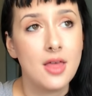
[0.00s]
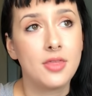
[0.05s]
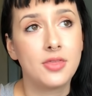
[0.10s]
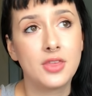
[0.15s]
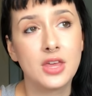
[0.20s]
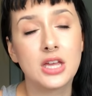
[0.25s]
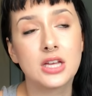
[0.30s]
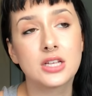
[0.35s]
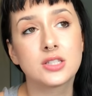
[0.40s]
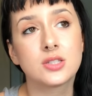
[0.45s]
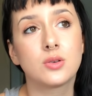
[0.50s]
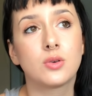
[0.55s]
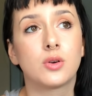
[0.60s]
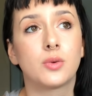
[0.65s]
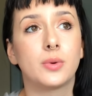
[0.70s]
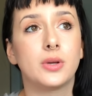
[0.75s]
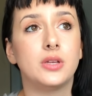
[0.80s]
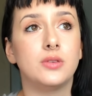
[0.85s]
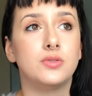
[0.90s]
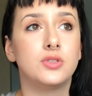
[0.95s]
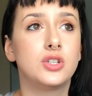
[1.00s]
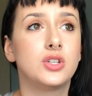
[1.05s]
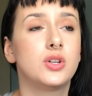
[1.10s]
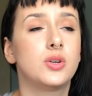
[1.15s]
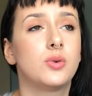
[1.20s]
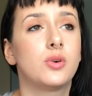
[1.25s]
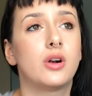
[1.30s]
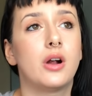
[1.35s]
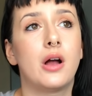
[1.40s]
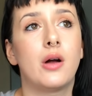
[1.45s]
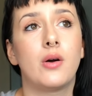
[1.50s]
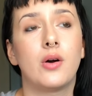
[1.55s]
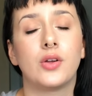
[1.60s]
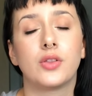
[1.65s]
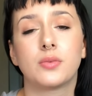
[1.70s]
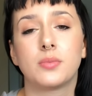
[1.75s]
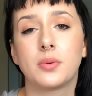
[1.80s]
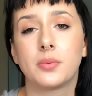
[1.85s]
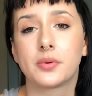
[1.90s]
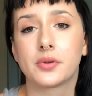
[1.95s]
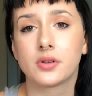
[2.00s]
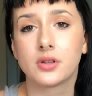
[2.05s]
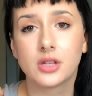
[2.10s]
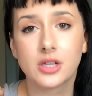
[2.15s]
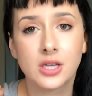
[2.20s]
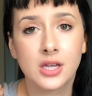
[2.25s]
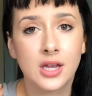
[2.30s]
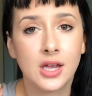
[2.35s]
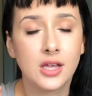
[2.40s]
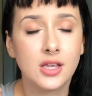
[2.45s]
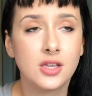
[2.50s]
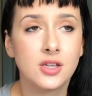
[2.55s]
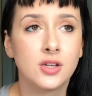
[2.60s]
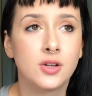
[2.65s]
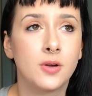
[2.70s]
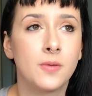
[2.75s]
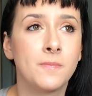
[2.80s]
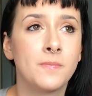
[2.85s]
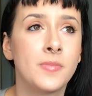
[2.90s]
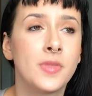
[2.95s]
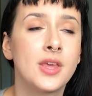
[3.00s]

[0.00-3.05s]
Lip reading: thinks or what you do or how other people are looking at you.